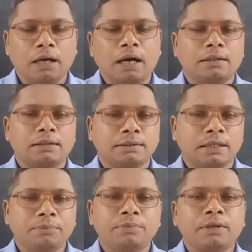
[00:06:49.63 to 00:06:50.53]
At the
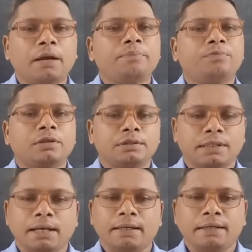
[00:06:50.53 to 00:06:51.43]
same time, she
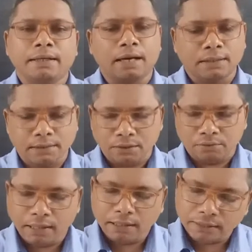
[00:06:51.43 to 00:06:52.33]
agreed and she
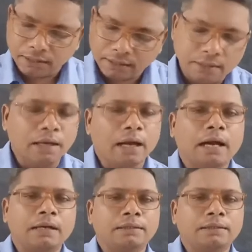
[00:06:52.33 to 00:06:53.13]
went there and